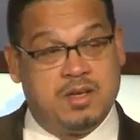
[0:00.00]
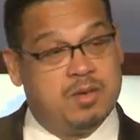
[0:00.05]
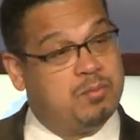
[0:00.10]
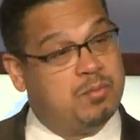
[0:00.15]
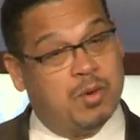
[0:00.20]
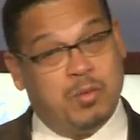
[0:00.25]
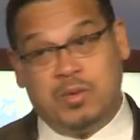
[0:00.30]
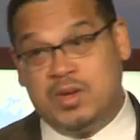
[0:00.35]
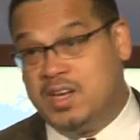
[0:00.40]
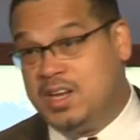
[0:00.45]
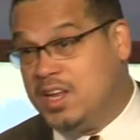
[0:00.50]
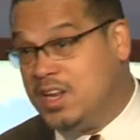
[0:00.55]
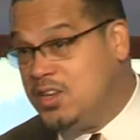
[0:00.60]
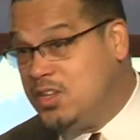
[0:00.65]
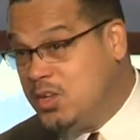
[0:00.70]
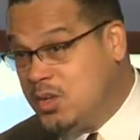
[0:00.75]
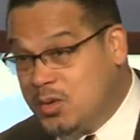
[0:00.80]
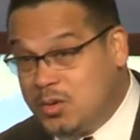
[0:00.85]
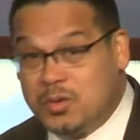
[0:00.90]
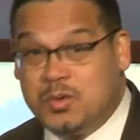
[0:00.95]
But we need
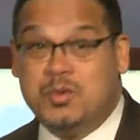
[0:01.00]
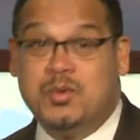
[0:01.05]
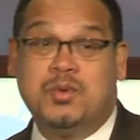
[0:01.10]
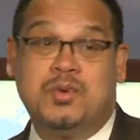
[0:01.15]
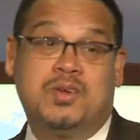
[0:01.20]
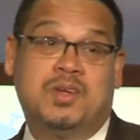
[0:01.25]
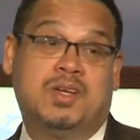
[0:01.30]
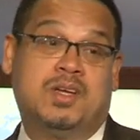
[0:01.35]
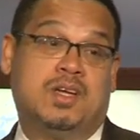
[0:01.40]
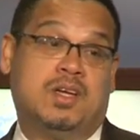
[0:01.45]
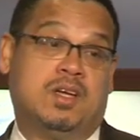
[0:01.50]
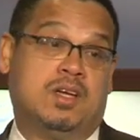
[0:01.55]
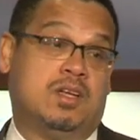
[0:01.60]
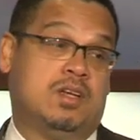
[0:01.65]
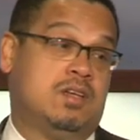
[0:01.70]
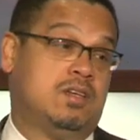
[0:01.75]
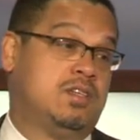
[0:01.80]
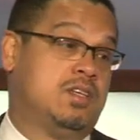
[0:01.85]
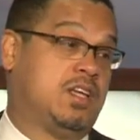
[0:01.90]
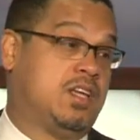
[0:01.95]
you
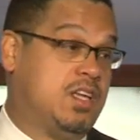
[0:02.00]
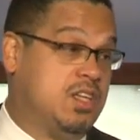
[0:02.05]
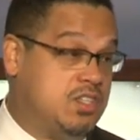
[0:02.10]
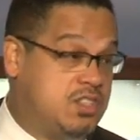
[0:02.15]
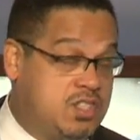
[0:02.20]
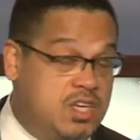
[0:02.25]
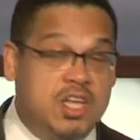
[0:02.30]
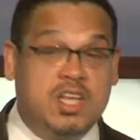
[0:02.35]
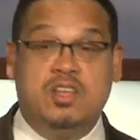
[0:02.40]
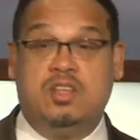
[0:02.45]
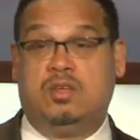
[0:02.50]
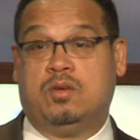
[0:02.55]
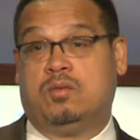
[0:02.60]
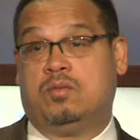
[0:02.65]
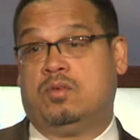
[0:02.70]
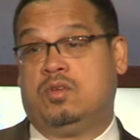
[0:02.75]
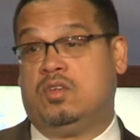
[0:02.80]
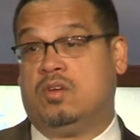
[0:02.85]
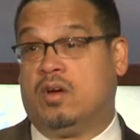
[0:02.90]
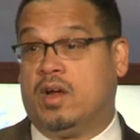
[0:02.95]
to
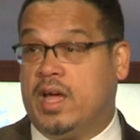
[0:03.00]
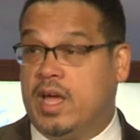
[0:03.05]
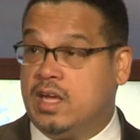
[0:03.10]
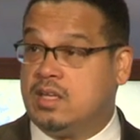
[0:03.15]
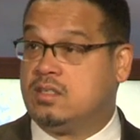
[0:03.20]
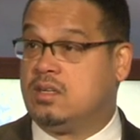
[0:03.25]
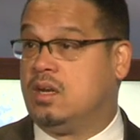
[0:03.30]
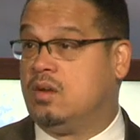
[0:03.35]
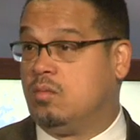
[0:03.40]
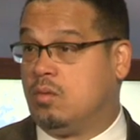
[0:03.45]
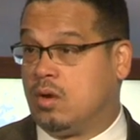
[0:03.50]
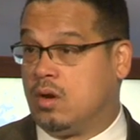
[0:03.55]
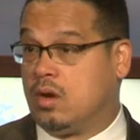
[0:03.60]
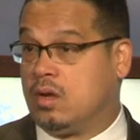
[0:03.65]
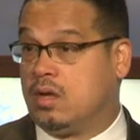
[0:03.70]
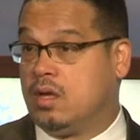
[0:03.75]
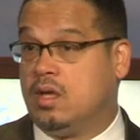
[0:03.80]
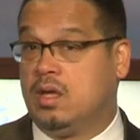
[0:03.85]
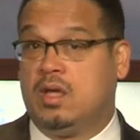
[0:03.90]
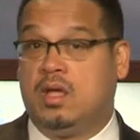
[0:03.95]
continue your excellent
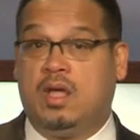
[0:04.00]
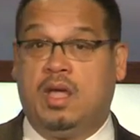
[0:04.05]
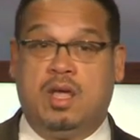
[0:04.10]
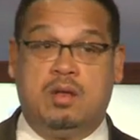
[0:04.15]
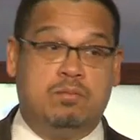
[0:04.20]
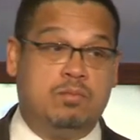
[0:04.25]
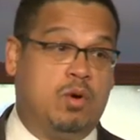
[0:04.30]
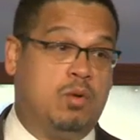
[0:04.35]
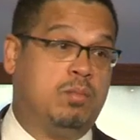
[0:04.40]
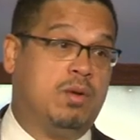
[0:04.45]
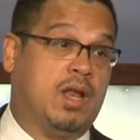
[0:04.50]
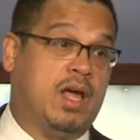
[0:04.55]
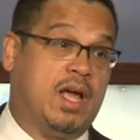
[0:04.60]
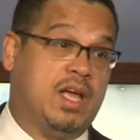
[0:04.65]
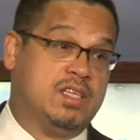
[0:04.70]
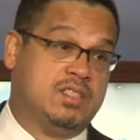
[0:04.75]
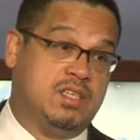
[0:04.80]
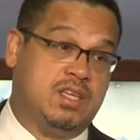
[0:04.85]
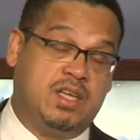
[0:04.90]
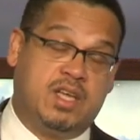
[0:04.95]
work at
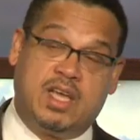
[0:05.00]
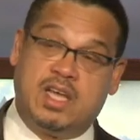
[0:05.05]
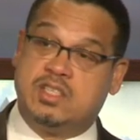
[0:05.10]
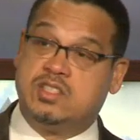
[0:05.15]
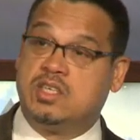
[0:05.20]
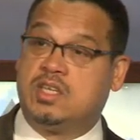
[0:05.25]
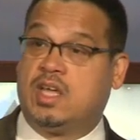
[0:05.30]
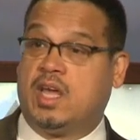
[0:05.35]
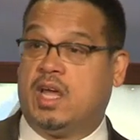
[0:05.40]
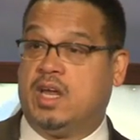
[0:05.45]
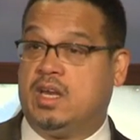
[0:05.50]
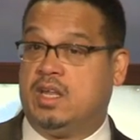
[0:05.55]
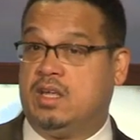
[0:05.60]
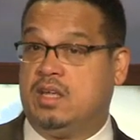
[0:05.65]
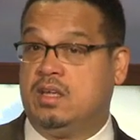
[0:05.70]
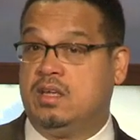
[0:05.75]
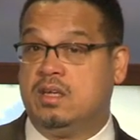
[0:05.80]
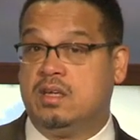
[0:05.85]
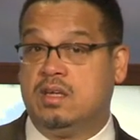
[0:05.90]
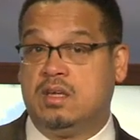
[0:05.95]
mobilizing,
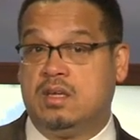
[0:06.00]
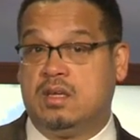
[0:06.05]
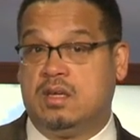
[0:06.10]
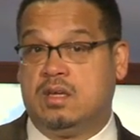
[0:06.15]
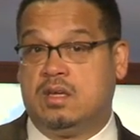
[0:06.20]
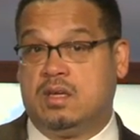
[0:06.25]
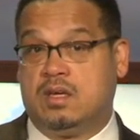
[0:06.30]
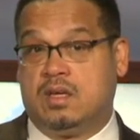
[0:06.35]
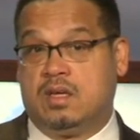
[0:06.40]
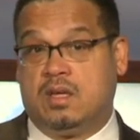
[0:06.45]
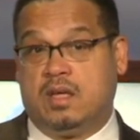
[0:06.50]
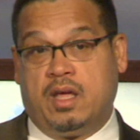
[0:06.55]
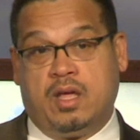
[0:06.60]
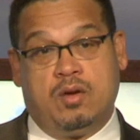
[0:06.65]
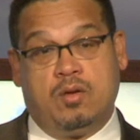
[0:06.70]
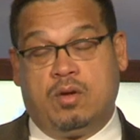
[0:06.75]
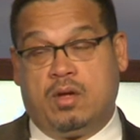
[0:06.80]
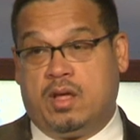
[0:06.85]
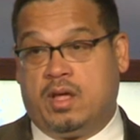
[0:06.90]
educating, and